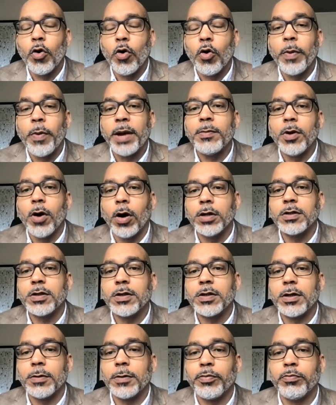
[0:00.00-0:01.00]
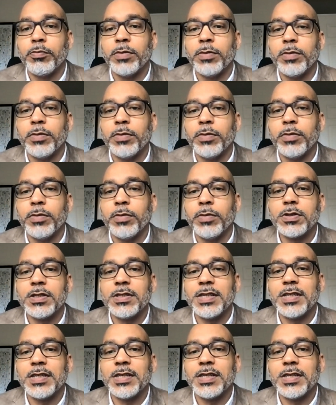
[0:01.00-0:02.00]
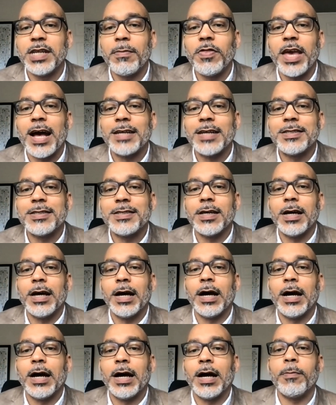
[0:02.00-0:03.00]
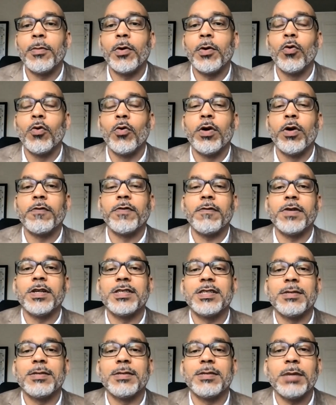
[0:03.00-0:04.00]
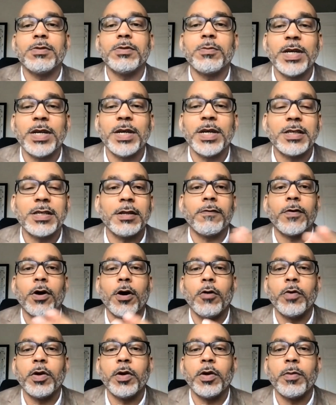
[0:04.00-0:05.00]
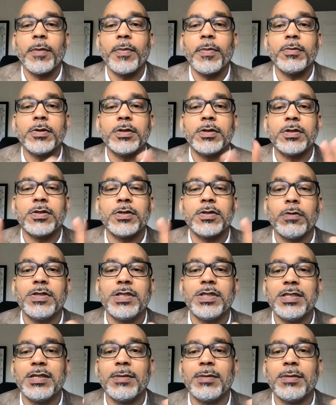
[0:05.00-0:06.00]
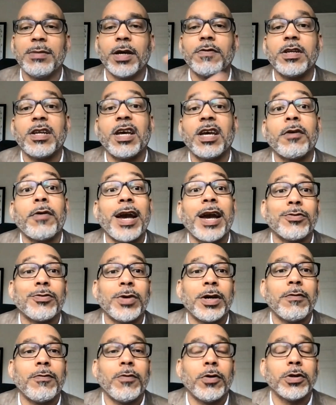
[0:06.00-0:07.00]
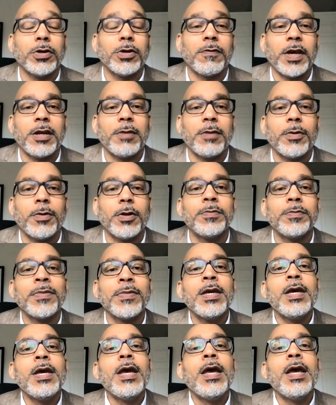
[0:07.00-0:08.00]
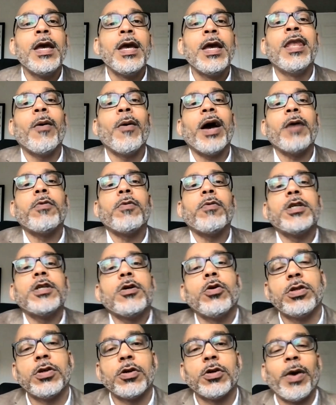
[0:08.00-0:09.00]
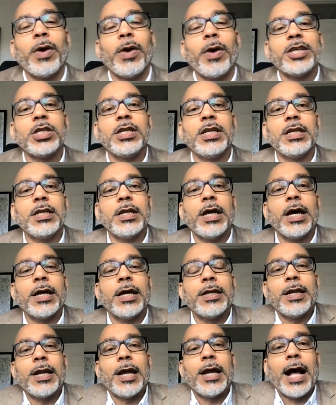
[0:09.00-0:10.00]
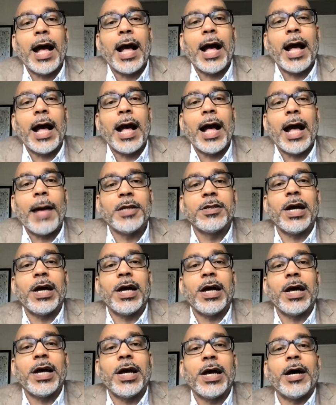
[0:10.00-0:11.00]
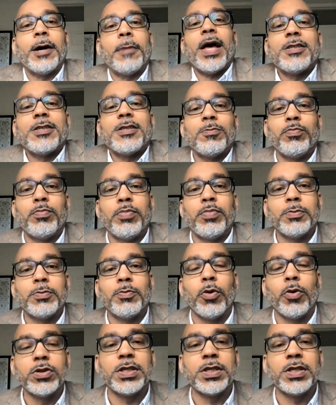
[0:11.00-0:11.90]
hope I'm not mispronouncing his name, Theas, who have given us some tips basically for how we might be able to sort of see something of the directory of what's available. Yes. Now, I want to go to a question that Hamid has